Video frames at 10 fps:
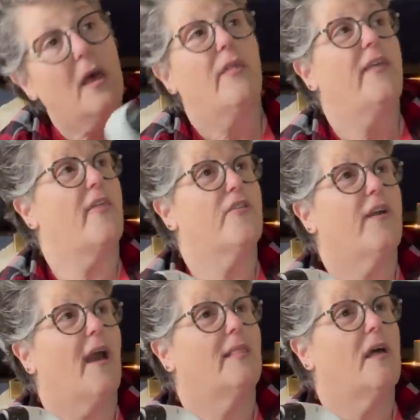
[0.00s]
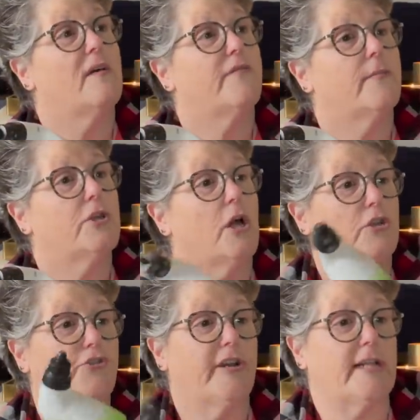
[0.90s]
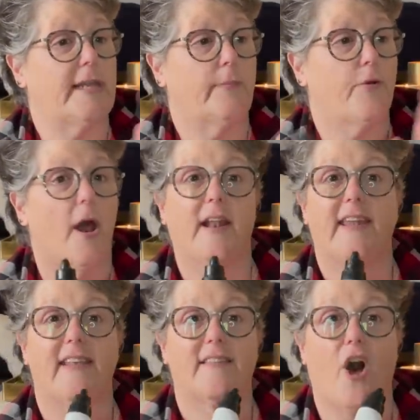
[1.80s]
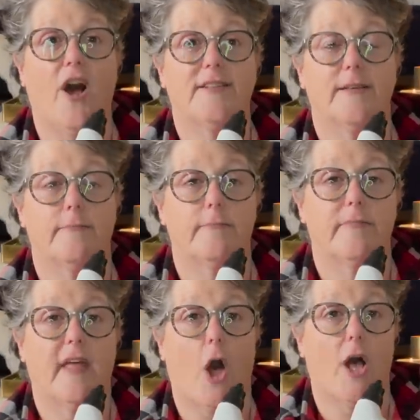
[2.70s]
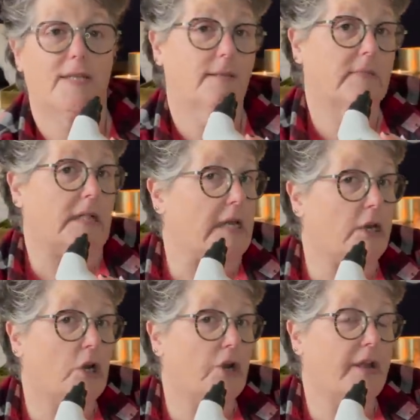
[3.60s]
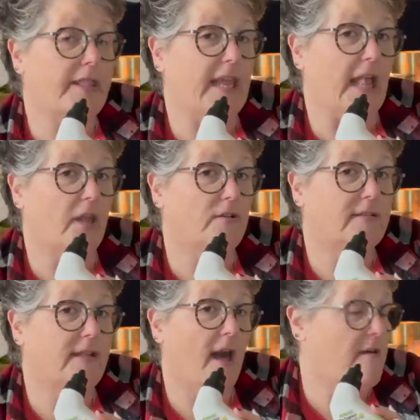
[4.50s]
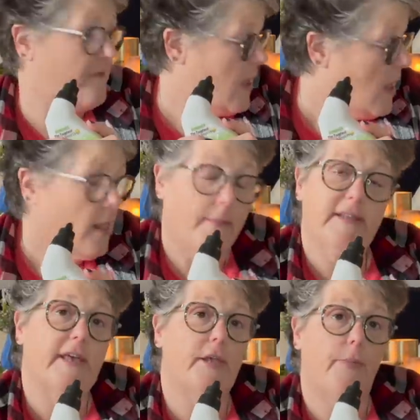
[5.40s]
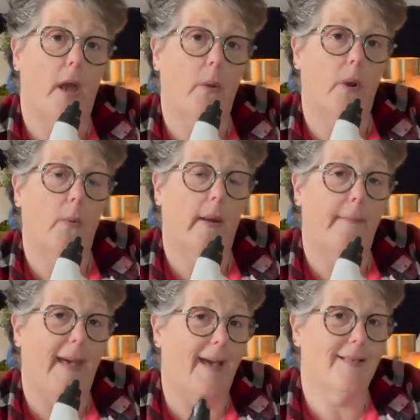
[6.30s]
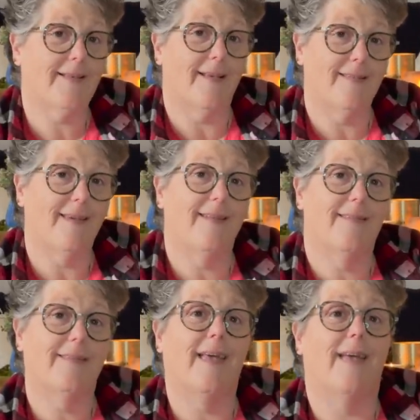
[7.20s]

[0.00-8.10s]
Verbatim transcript: The other thing I love from the Dollar Tree cleaning product is Awesome. The Awesome cleaner, the yellow stuff. Let me tell you, you probably want to wear a mask because it is,